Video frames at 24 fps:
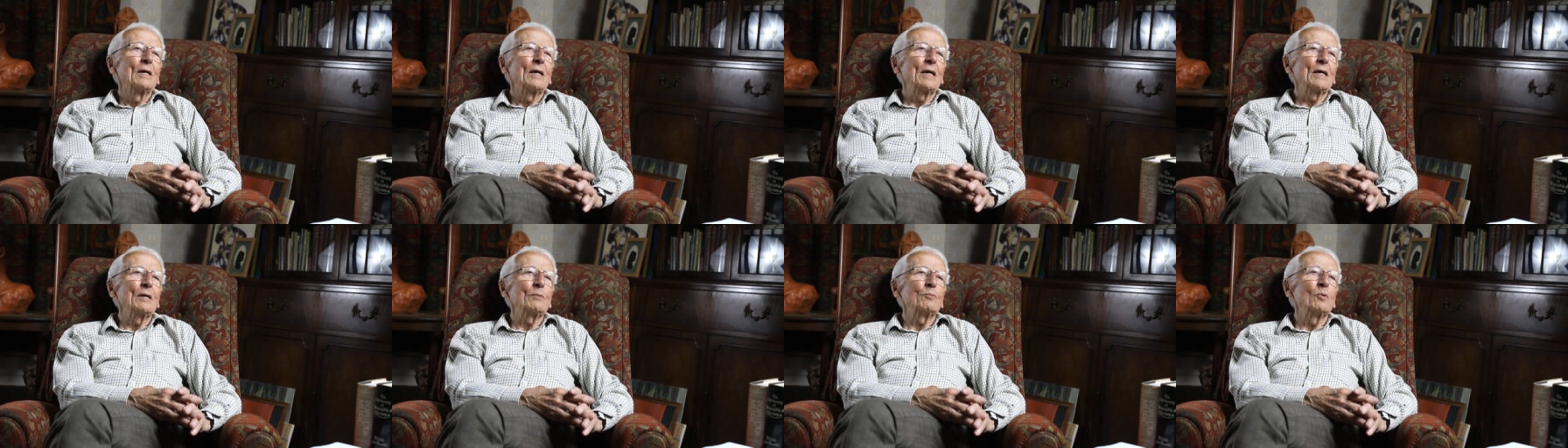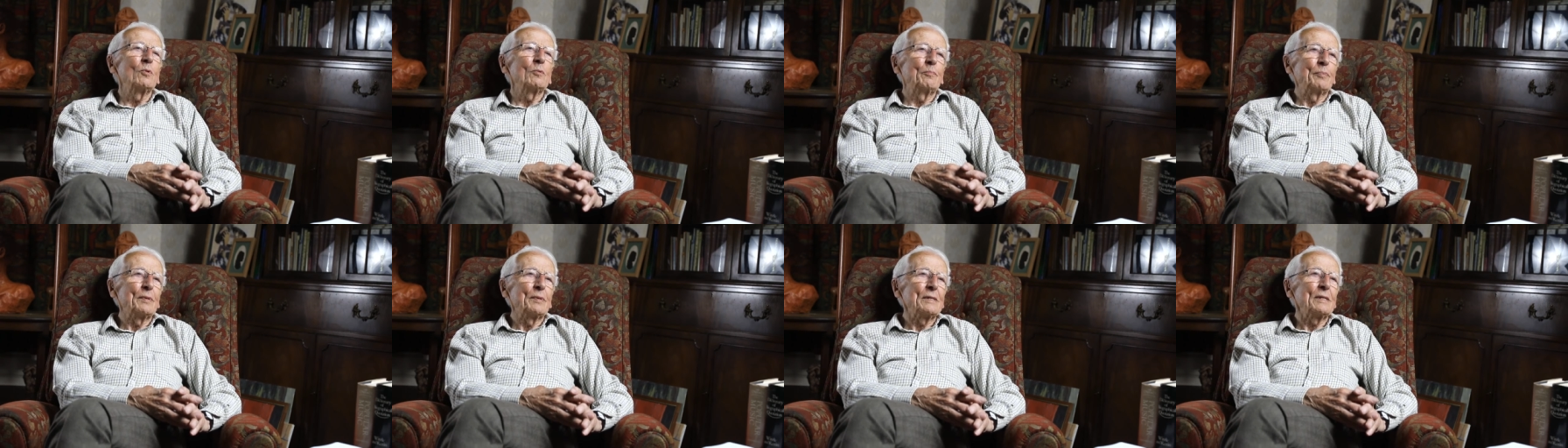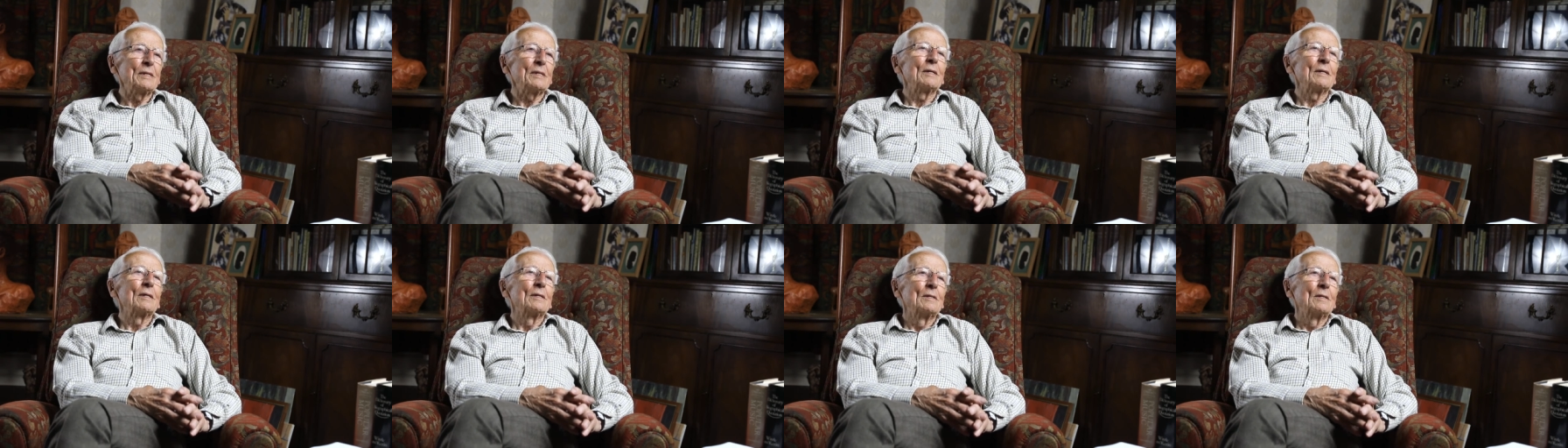it would
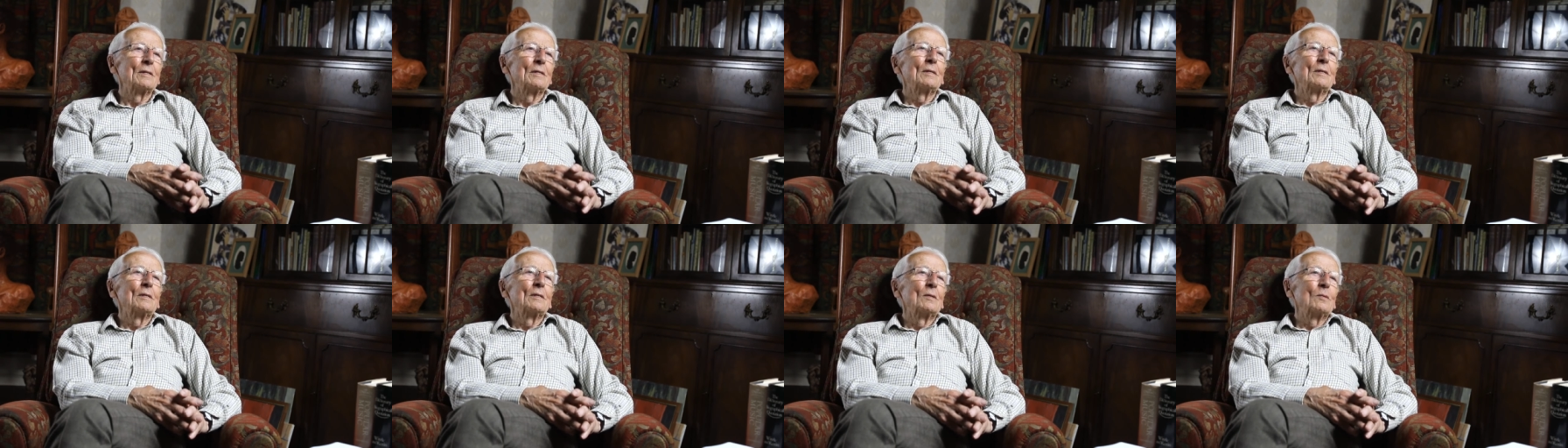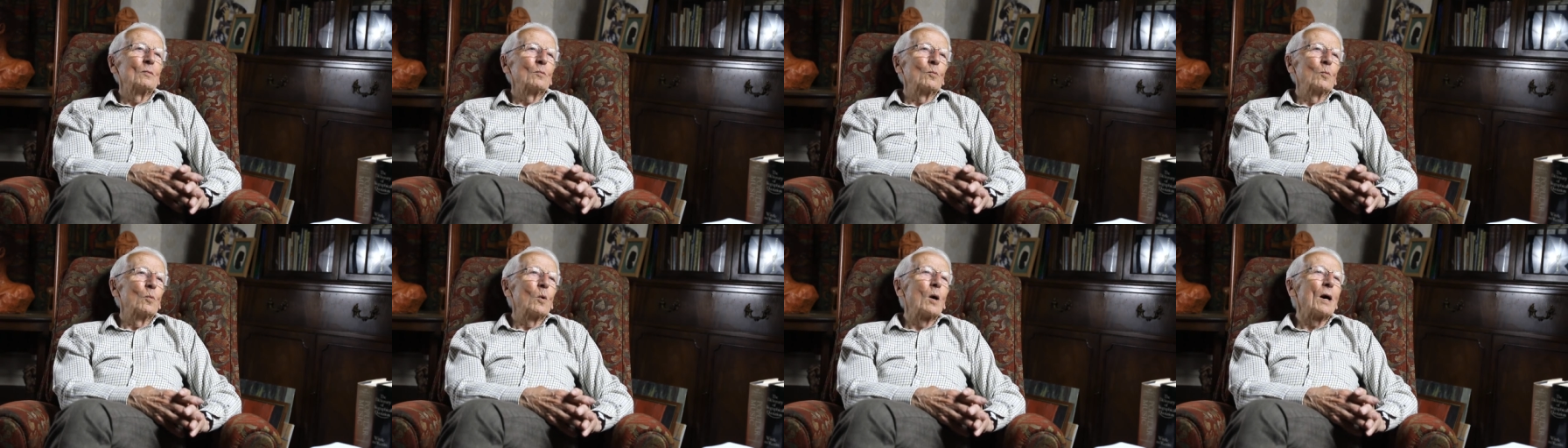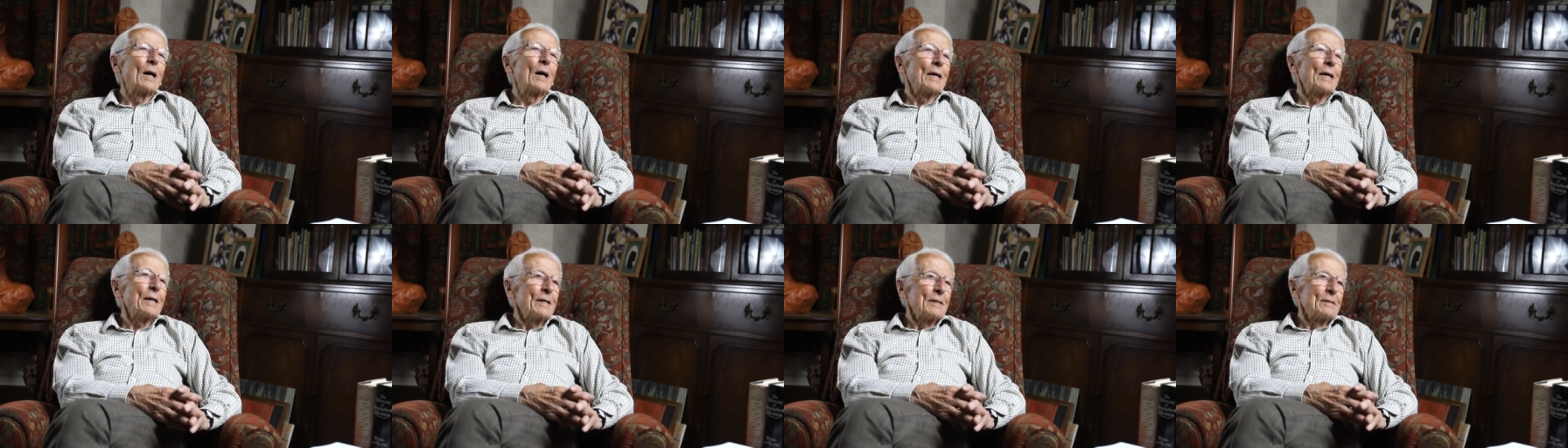be,
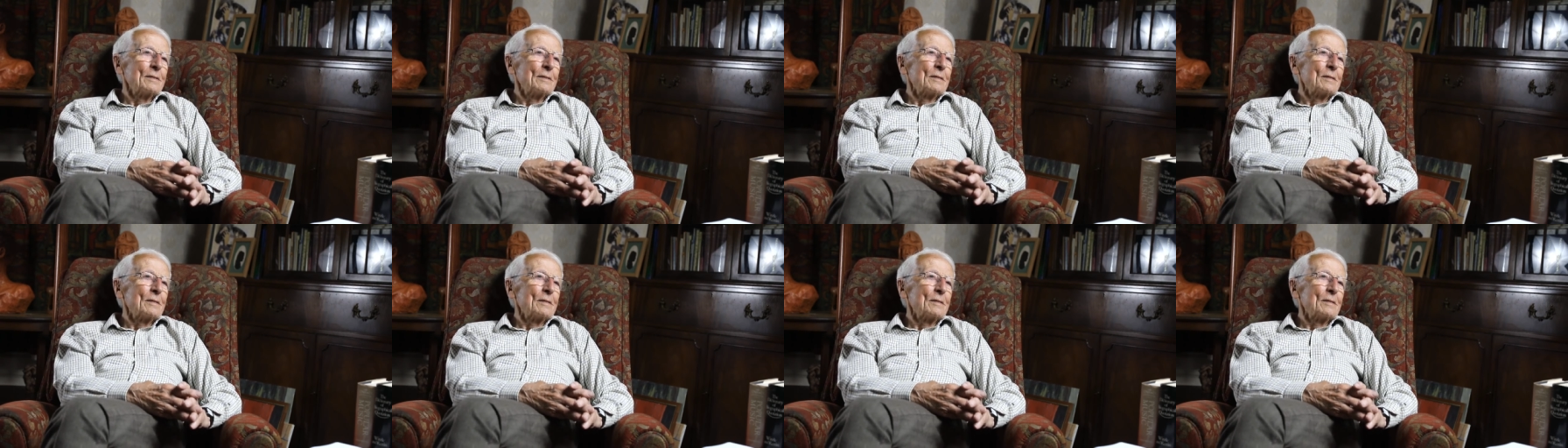Why?